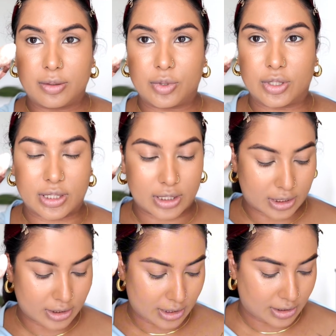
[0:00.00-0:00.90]
I'm using
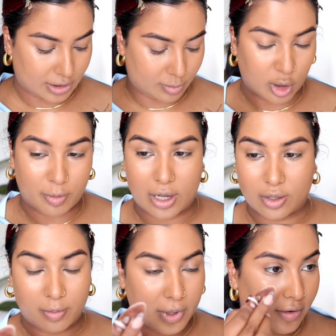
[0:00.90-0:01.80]
like a nice small
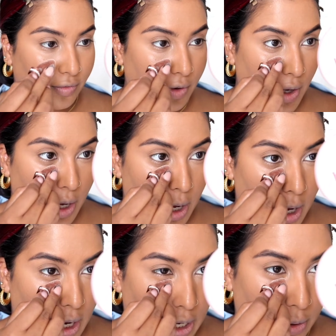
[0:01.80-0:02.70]
powder puff,
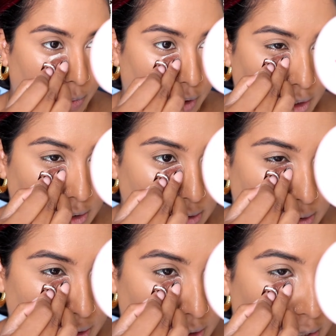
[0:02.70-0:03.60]
and we're going to set